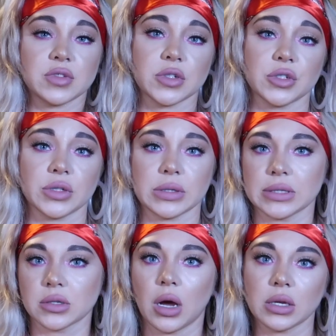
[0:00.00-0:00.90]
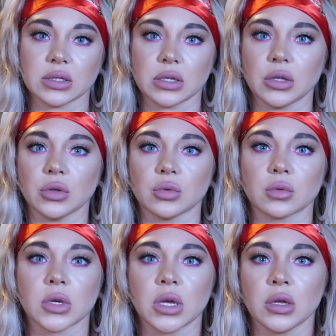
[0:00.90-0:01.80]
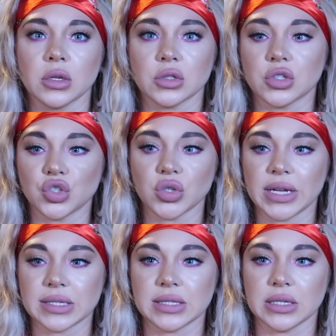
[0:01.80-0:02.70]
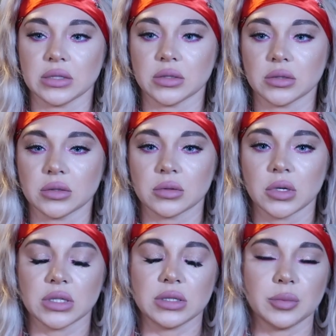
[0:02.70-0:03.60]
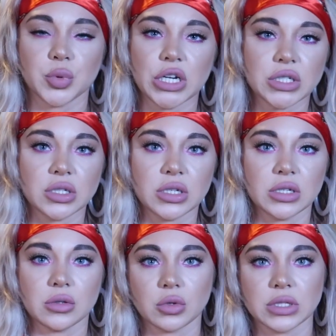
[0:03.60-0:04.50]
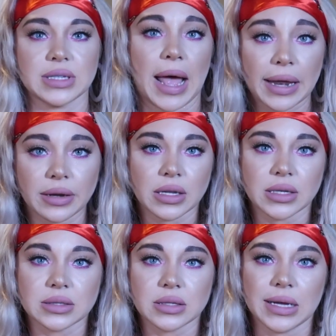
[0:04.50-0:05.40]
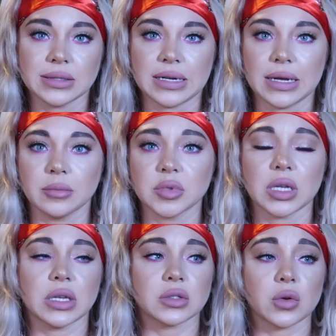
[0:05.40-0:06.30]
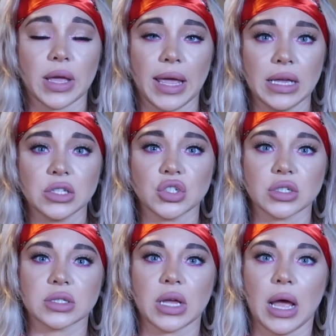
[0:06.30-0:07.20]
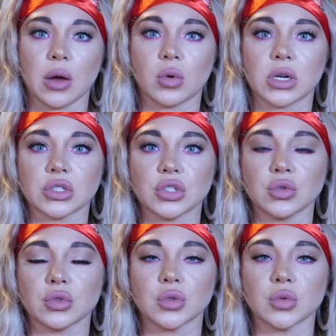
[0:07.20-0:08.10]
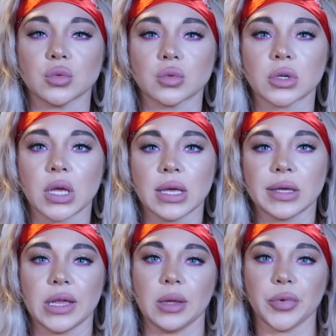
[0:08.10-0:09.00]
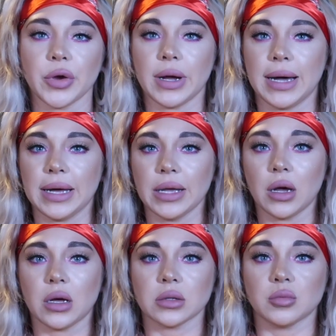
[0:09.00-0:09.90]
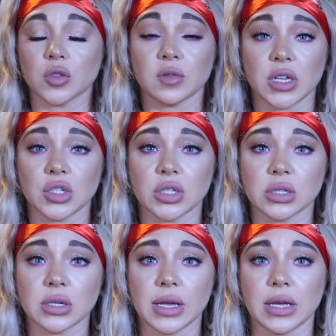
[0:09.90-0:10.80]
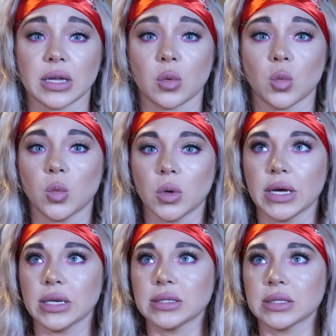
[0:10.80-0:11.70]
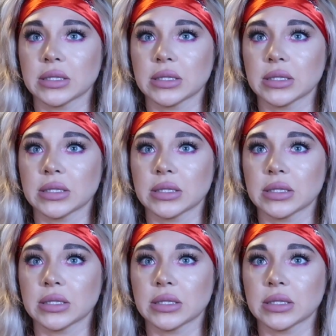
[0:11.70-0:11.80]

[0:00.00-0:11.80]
of surgery that's causing you stress and depression or sadness at times, it's okay. Just, I want you to keep your eye on the motivation and what